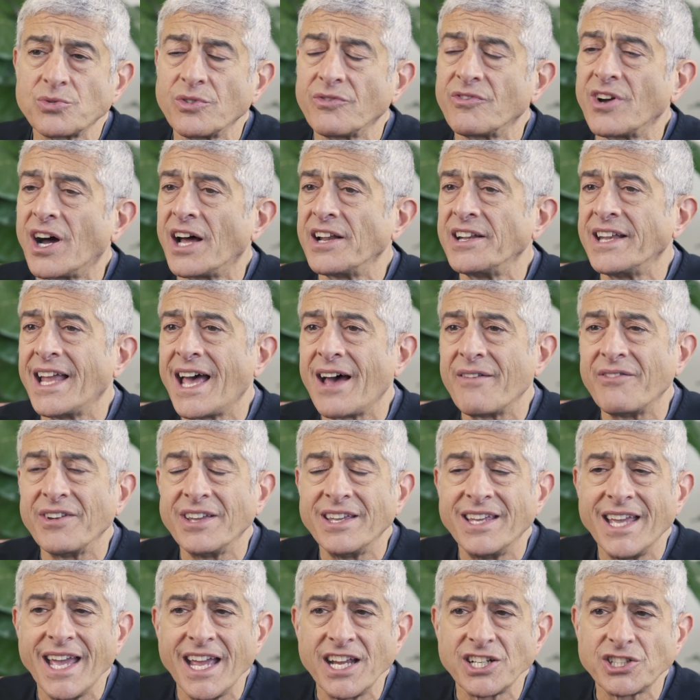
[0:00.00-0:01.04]
we've got
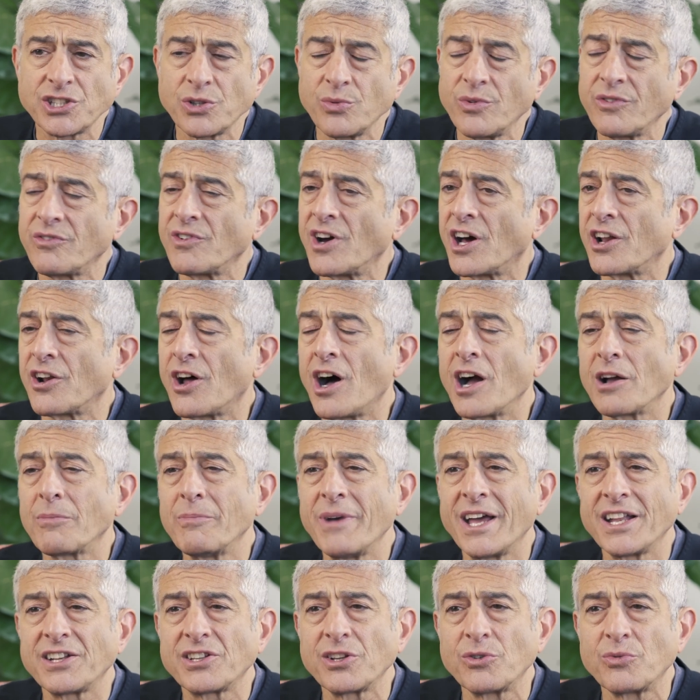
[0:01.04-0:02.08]
navigation, we've got
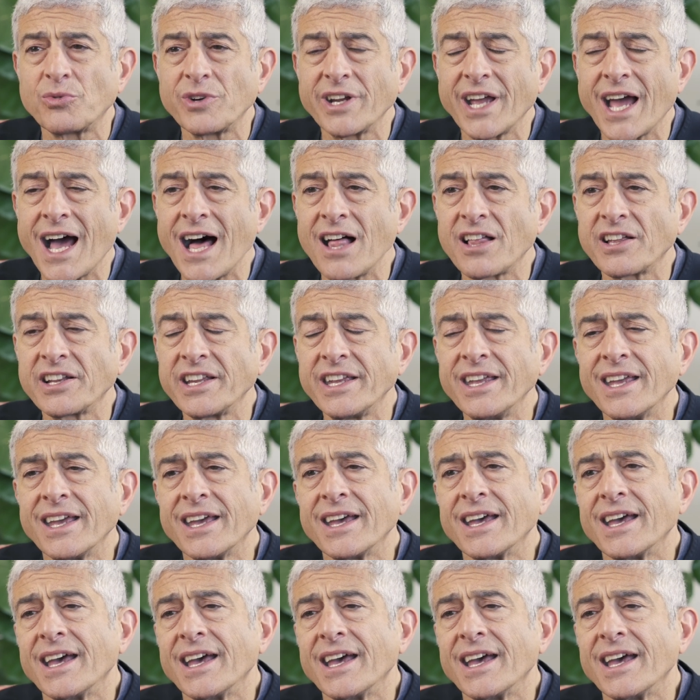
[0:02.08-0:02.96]
augmented reality